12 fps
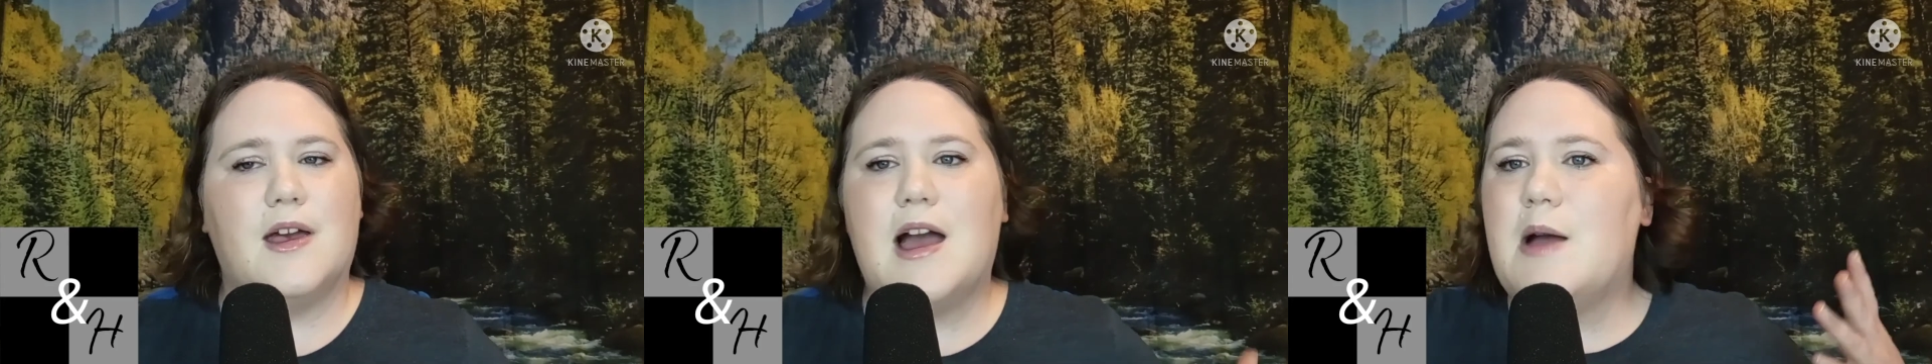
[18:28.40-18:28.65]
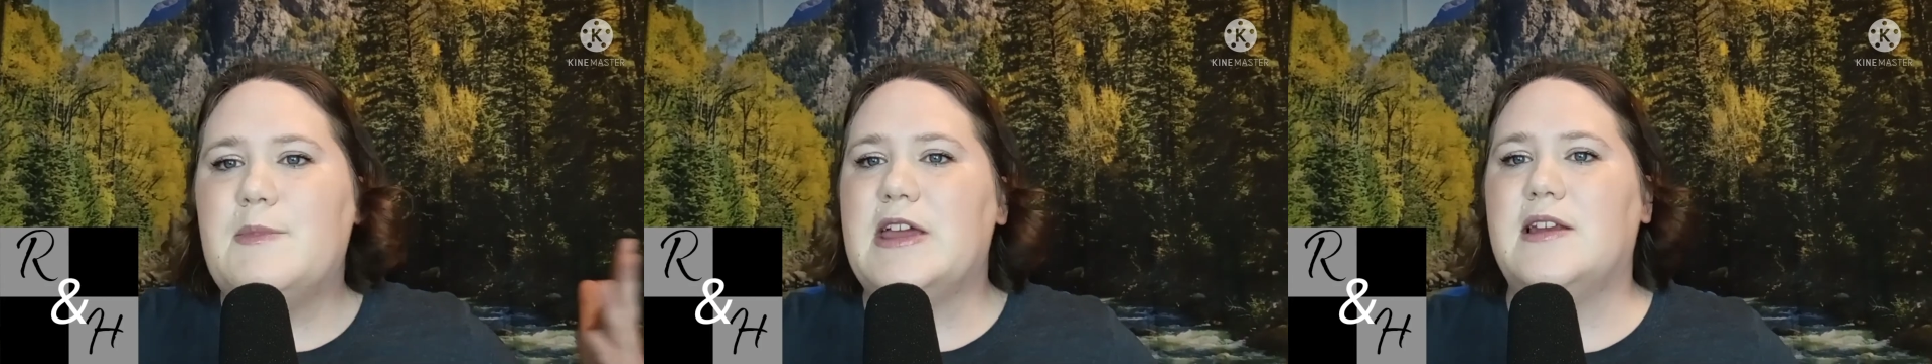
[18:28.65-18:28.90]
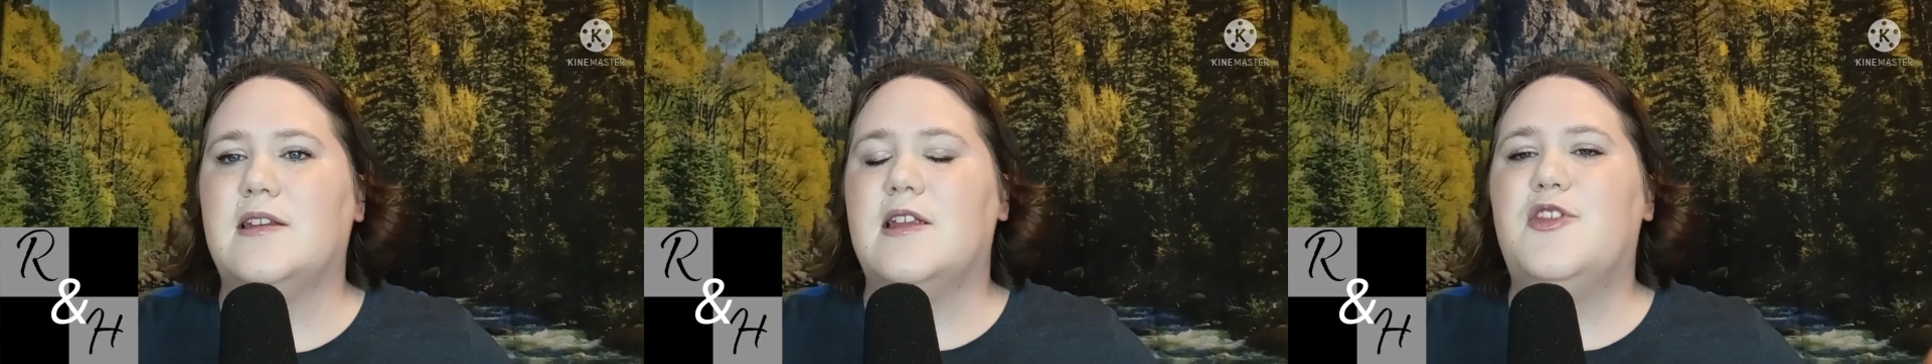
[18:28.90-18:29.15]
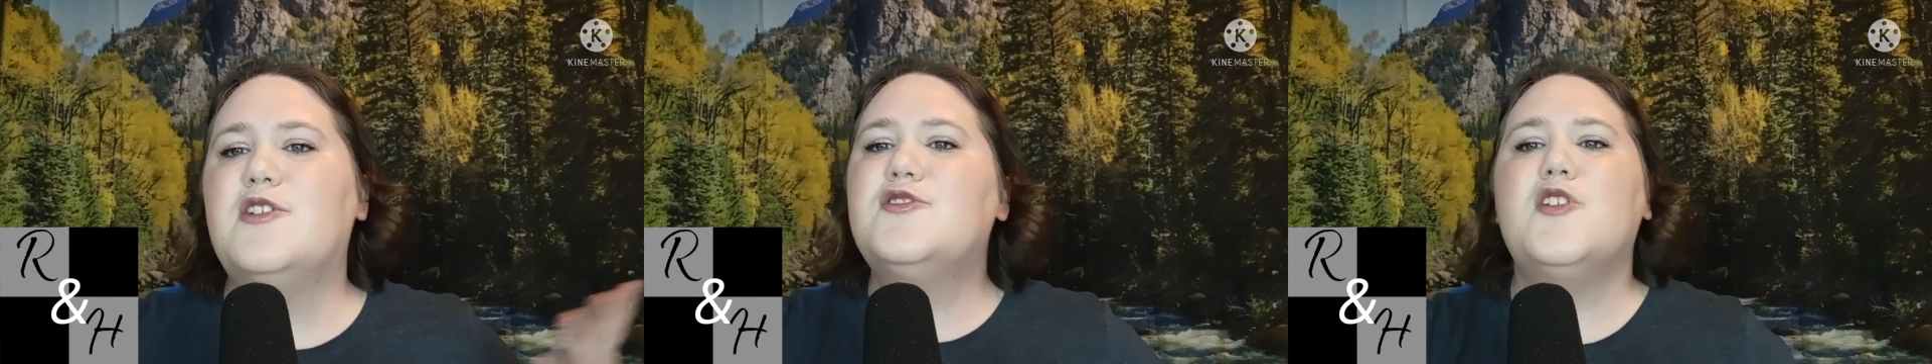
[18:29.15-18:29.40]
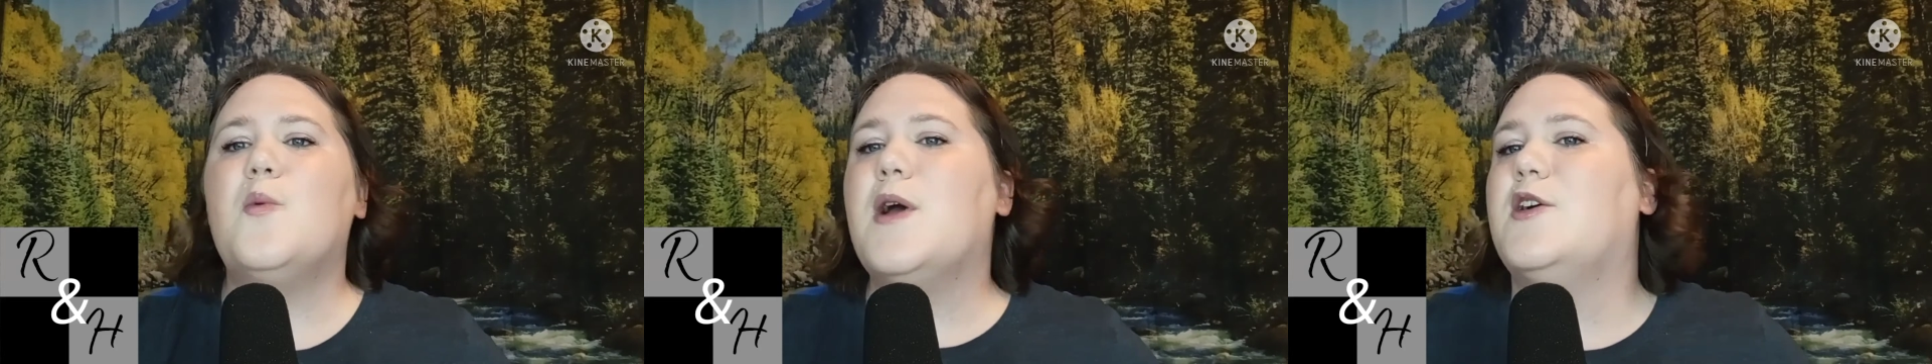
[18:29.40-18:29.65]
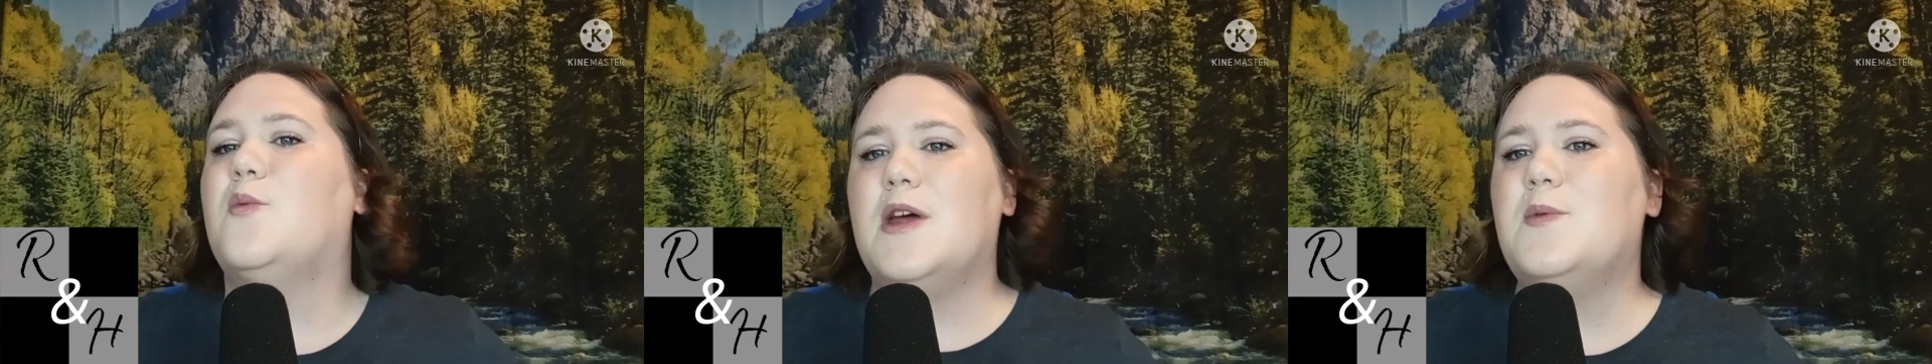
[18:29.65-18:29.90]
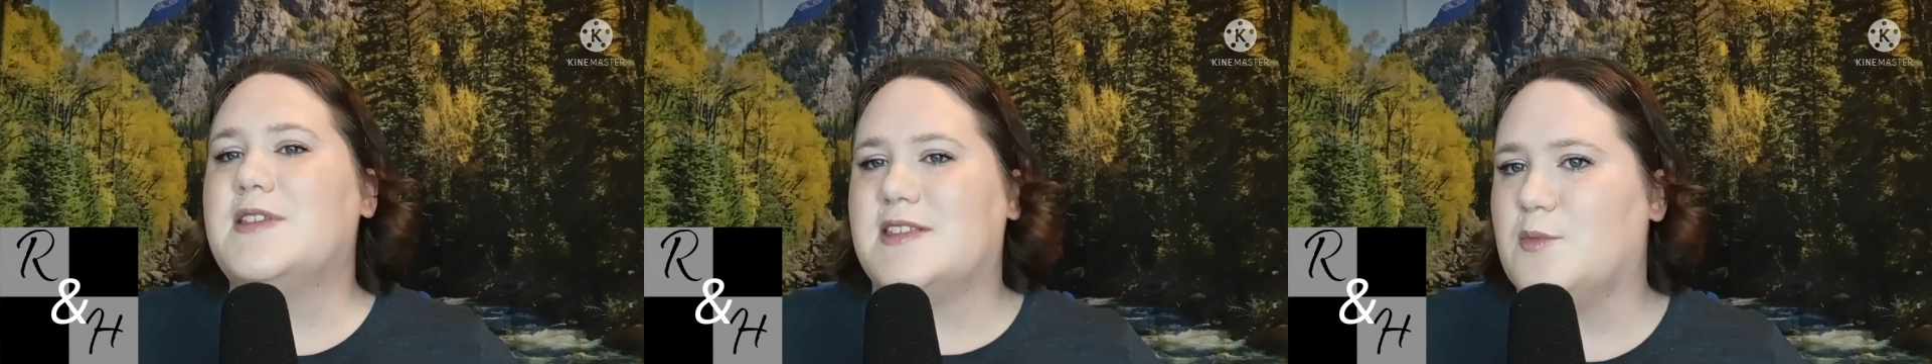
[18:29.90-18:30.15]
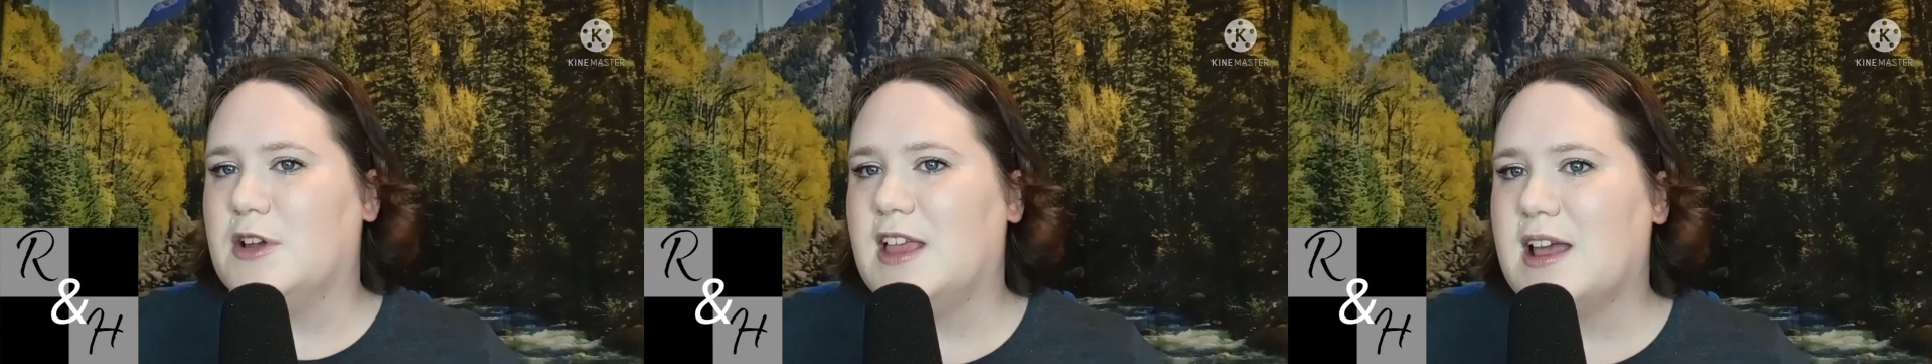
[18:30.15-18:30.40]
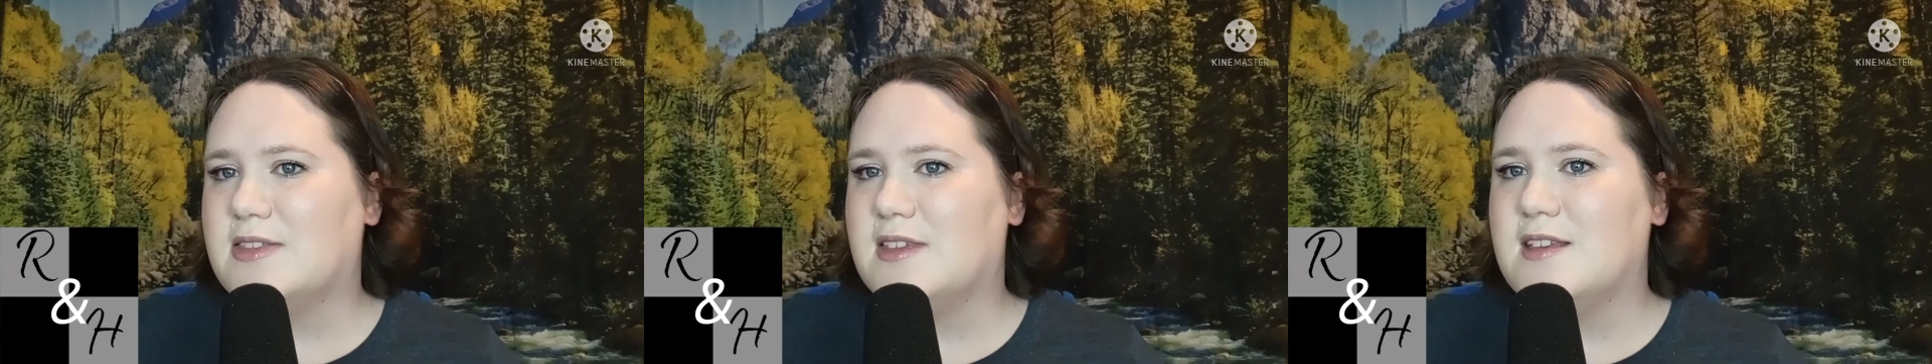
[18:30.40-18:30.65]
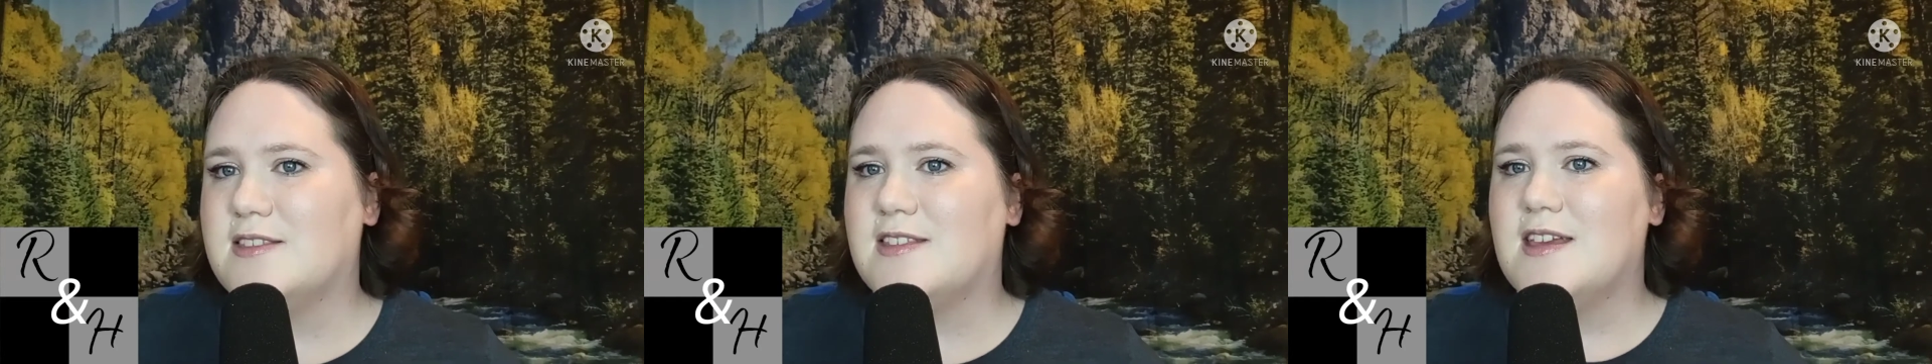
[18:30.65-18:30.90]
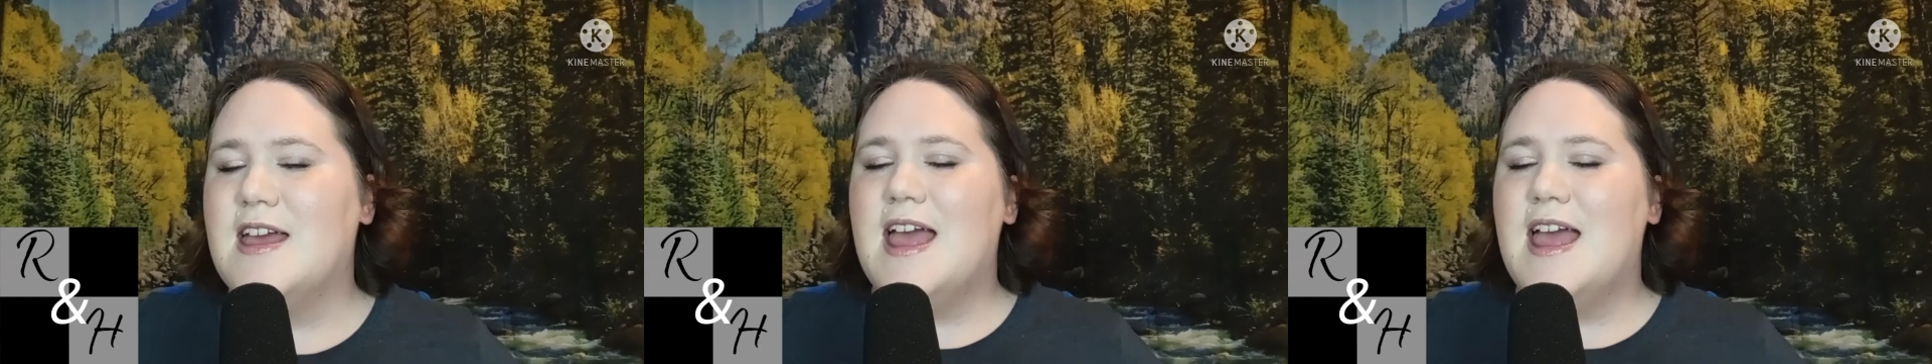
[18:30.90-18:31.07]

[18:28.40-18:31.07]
I mean, there's no way to win with someone like this.